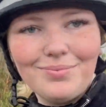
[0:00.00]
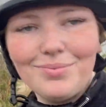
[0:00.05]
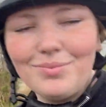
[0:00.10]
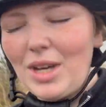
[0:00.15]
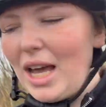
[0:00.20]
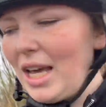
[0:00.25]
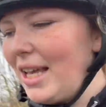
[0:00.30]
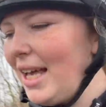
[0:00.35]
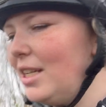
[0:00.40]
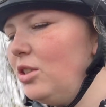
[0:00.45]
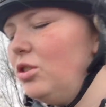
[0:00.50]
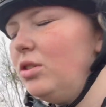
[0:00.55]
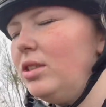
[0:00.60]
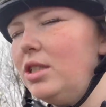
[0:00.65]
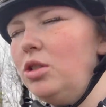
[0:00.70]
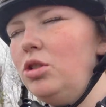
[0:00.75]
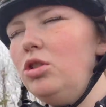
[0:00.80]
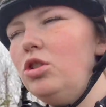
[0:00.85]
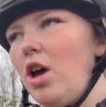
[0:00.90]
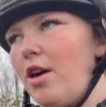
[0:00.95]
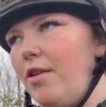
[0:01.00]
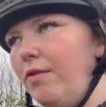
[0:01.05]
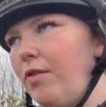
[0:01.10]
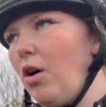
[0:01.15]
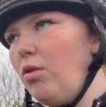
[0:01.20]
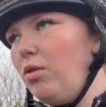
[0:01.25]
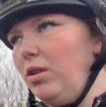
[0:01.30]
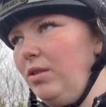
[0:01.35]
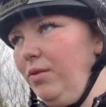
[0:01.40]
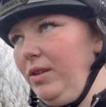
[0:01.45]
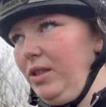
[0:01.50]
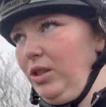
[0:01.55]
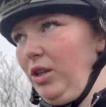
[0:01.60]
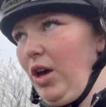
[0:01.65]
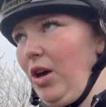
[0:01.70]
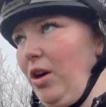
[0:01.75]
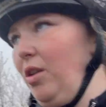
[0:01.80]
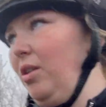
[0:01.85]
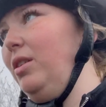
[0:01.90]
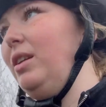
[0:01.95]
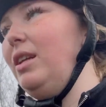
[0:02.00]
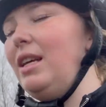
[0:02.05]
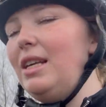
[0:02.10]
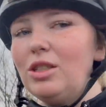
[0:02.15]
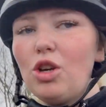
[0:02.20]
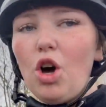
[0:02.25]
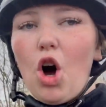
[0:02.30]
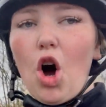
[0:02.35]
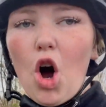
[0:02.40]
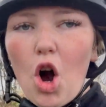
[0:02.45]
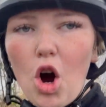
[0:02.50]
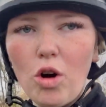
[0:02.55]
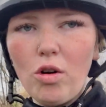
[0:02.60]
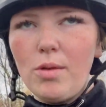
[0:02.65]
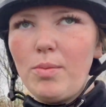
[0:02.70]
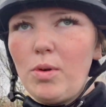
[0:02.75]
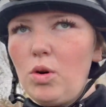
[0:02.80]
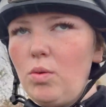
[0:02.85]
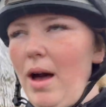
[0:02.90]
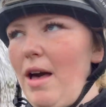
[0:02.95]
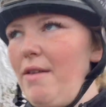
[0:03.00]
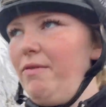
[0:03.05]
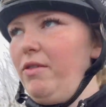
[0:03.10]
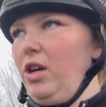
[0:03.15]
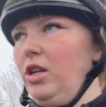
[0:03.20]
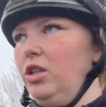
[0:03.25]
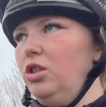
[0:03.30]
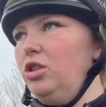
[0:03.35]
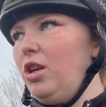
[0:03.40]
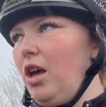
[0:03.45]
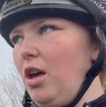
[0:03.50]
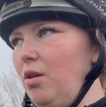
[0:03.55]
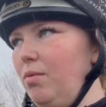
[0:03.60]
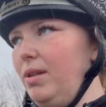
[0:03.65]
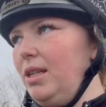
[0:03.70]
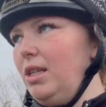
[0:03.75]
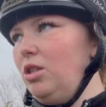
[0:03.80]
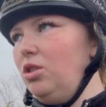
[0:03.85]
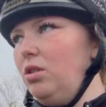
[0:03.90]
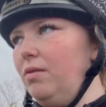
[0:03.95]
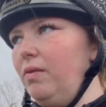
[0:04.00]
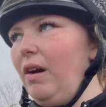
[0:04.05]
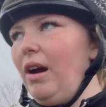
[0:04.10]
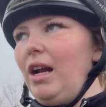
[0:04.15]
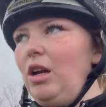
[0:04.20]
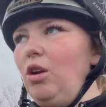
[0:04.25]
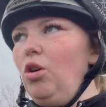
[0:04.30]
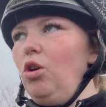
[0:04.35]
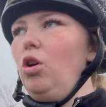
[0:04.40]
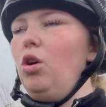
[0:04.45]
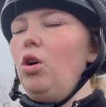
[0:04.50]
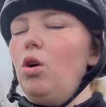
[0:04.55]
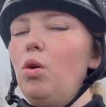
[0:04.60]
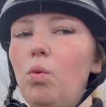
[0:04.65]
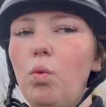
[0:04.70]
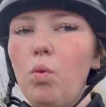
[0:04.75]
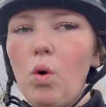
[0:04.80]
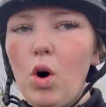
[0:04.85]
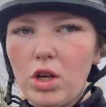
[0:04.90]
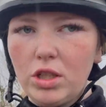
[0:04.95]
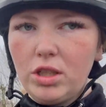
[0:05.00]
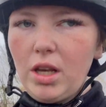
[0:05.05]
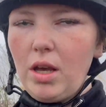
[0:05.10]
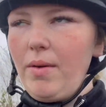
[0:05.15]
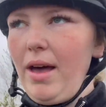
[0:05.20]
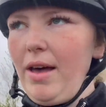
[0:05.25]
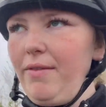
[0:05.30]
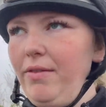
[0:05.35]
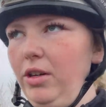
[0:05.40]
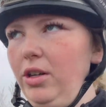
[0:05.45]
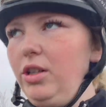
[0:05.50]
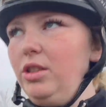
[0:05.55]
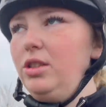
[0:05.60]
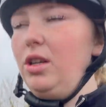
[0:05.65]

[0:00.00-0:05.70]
it's no fault of his own. It's horrible weather, so we didn't do very long whatsoever because